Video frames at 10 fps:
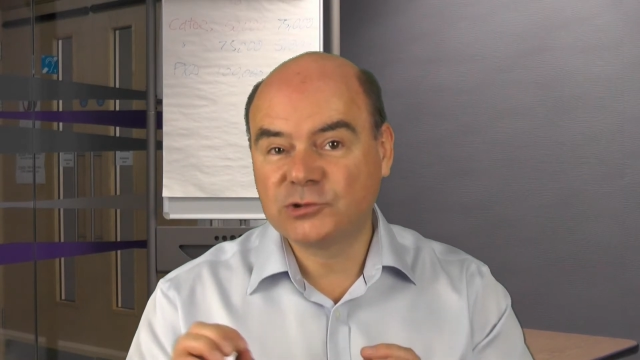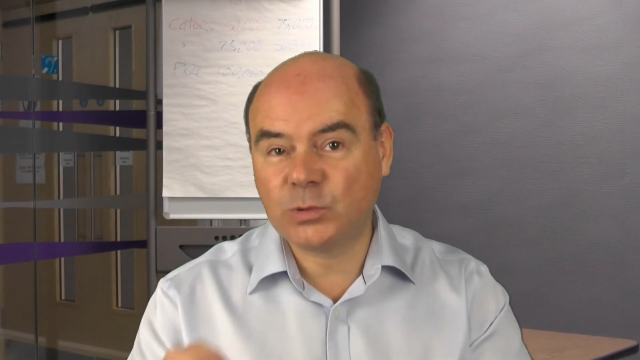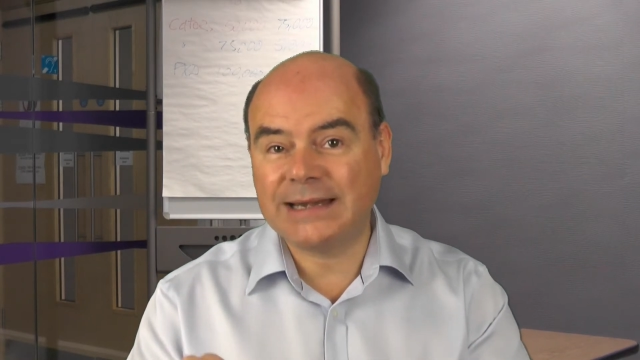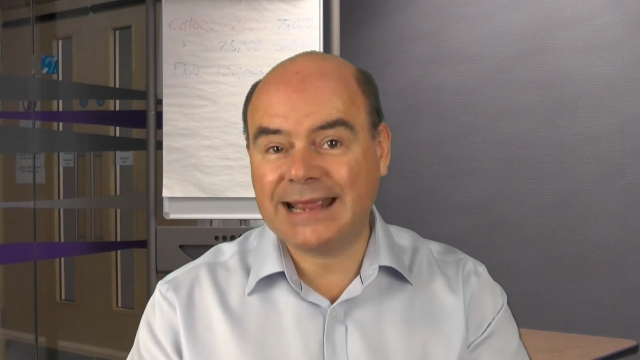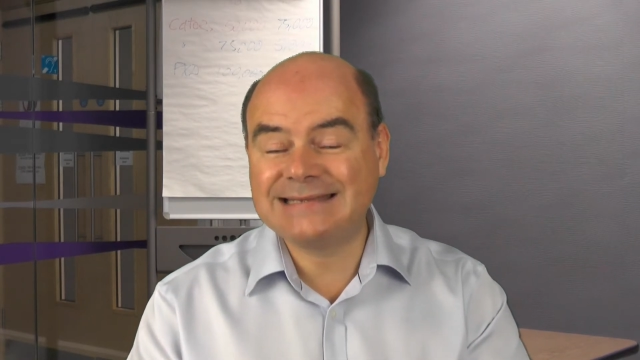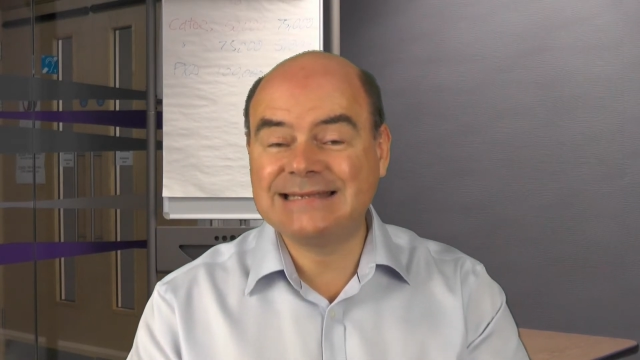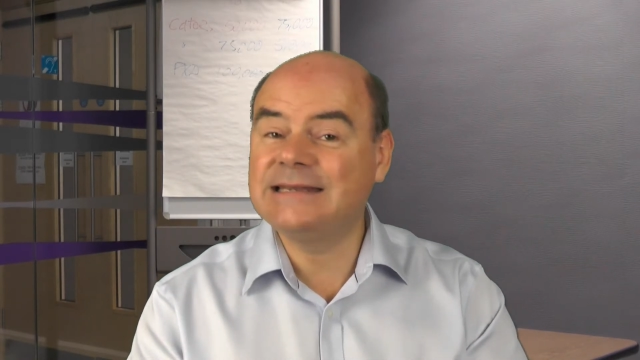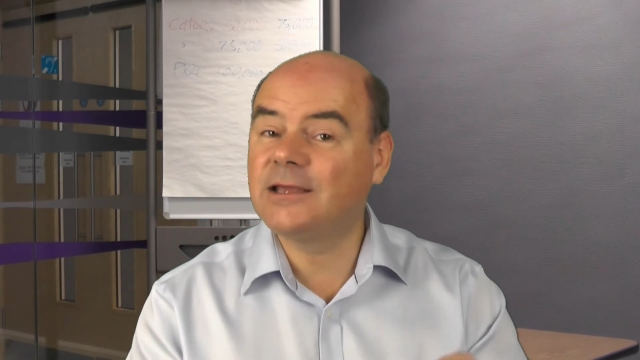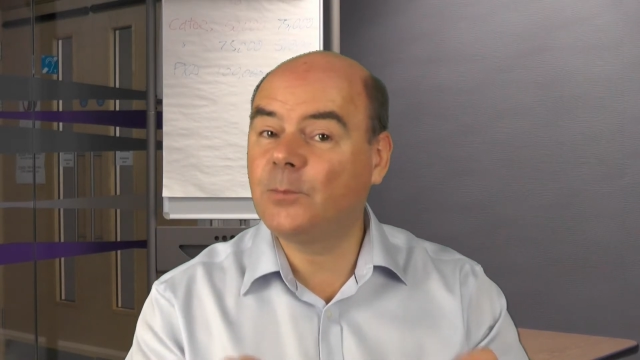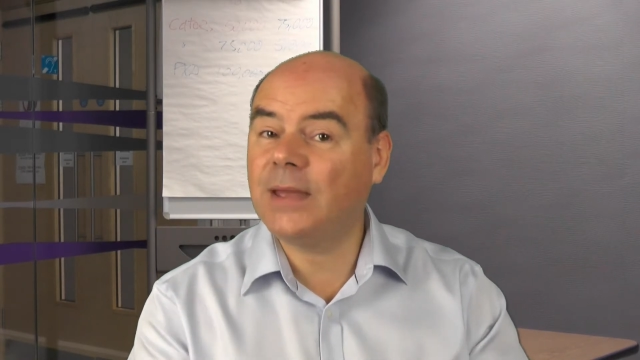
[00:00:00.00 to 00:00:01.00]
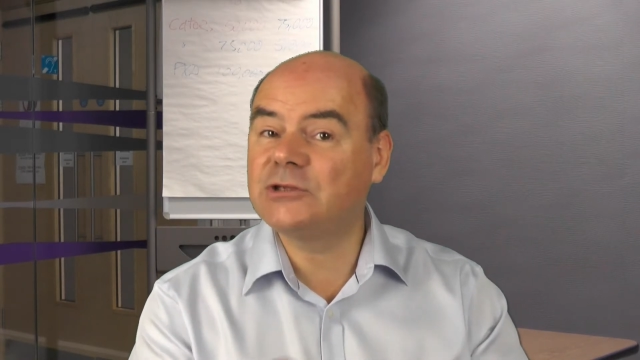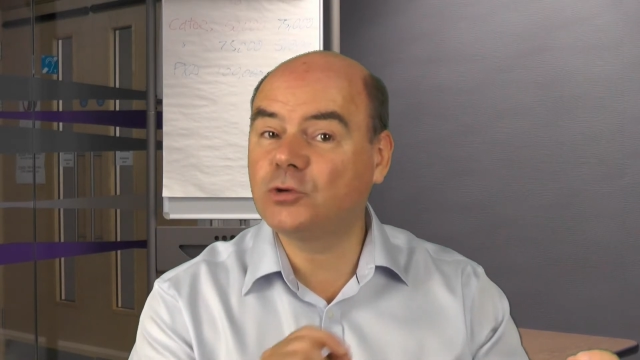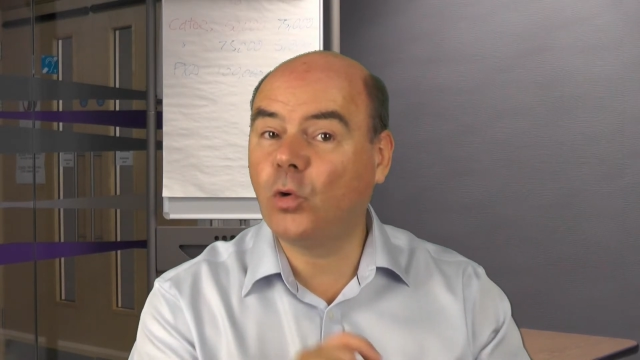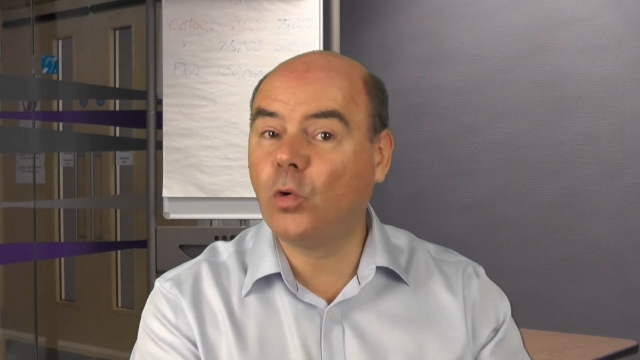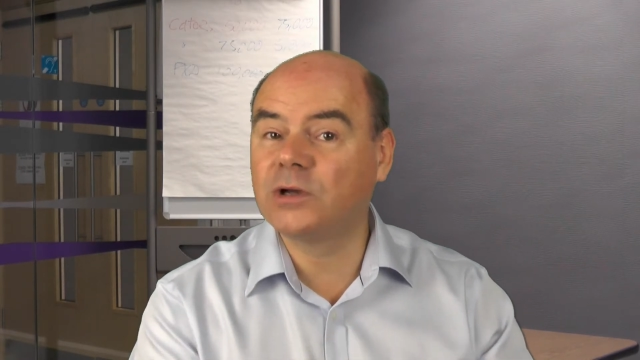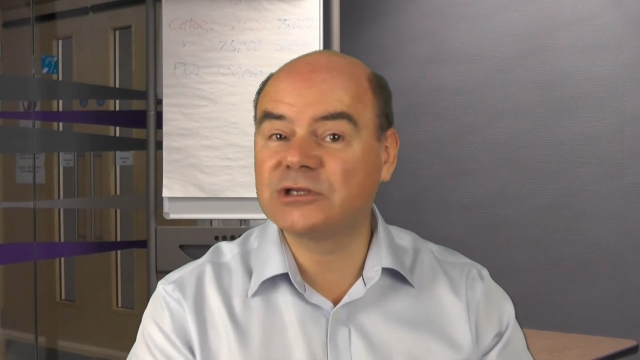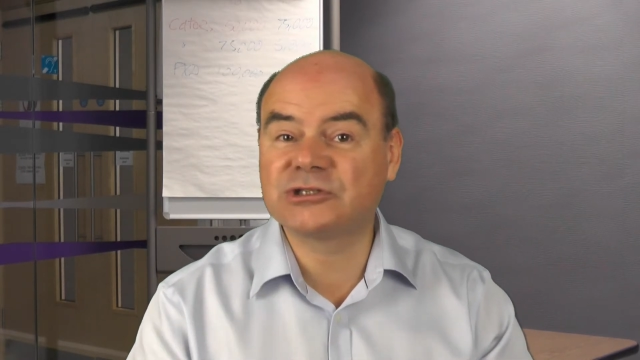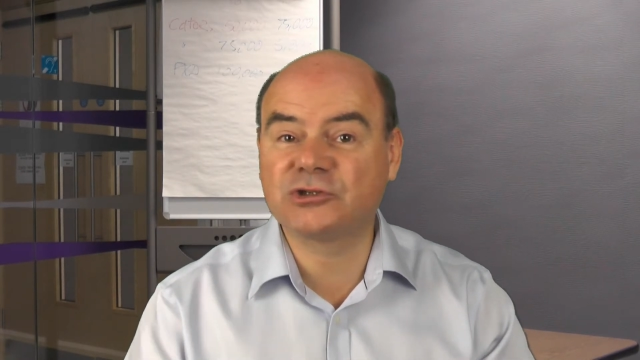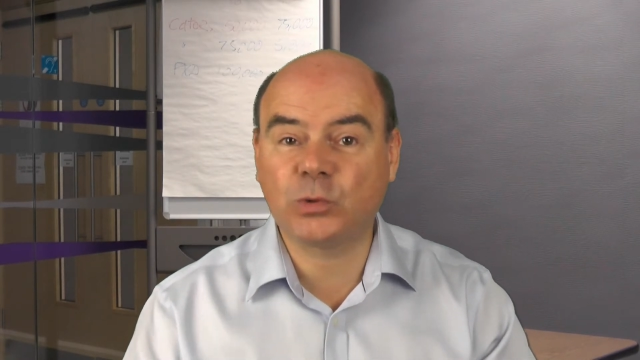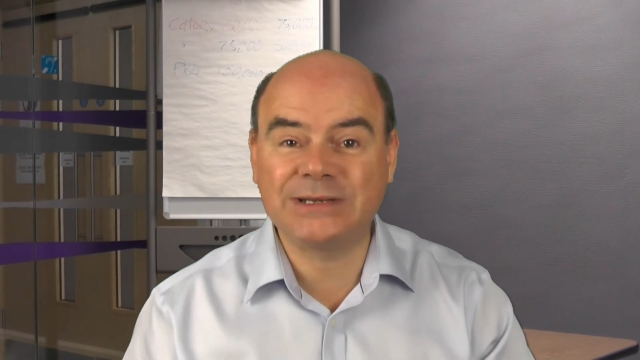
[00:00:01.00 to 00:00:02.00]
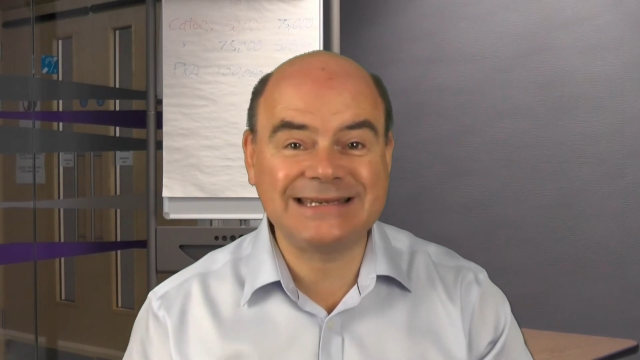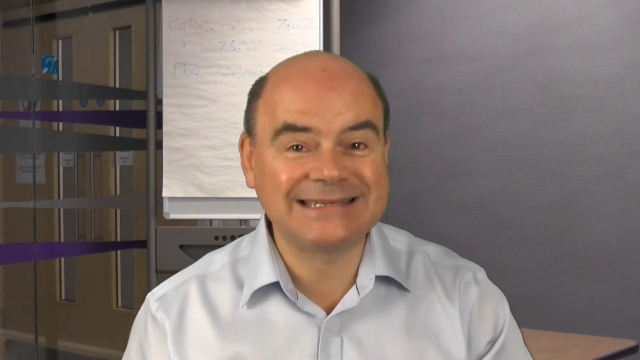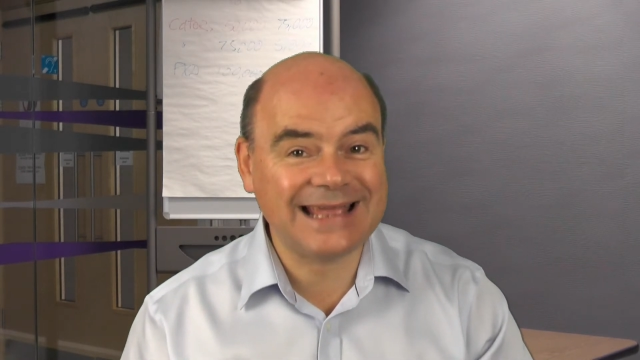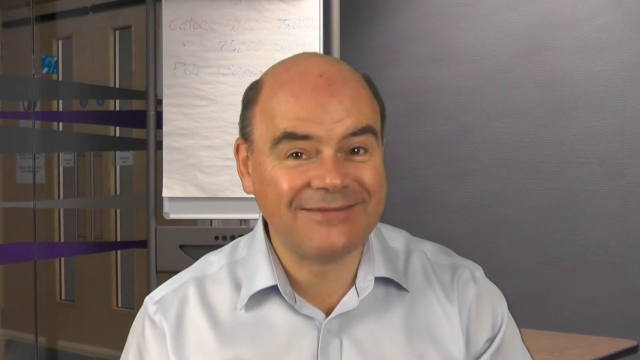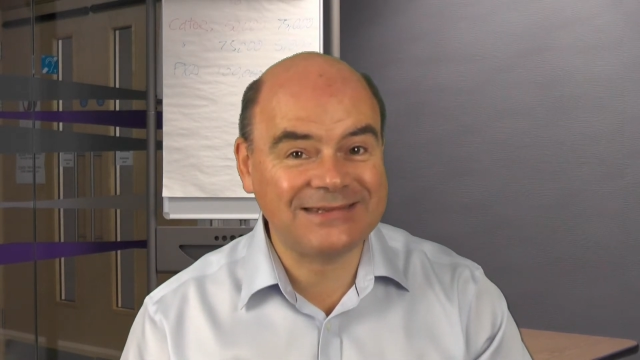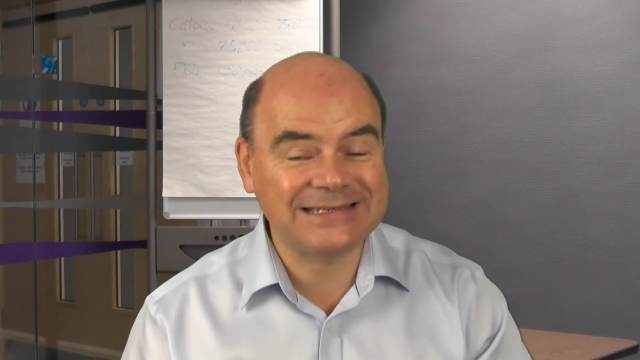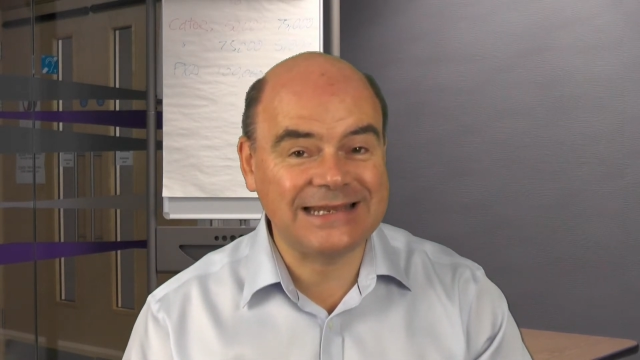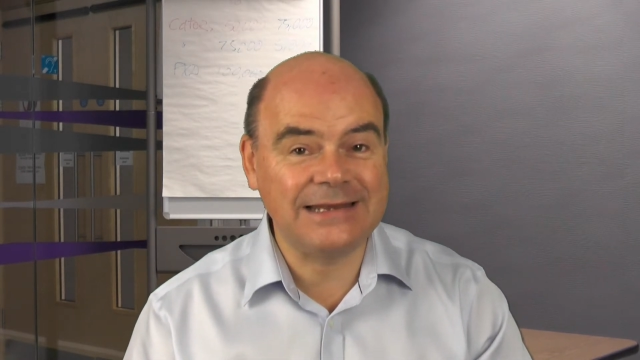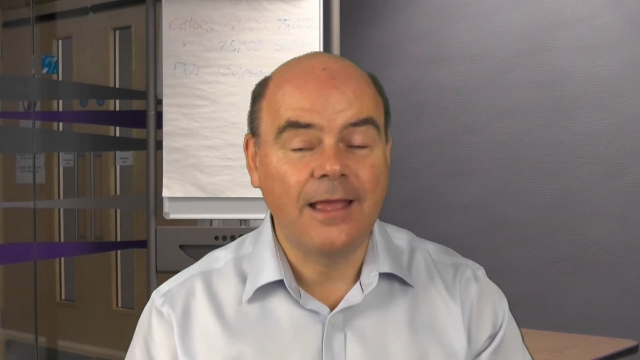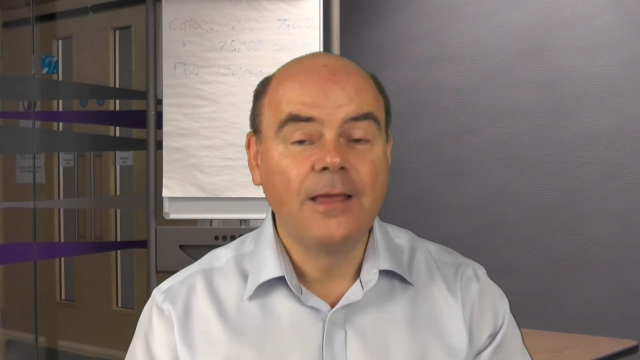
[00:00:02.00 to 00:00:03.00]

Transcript: 2018 compared to August 2017,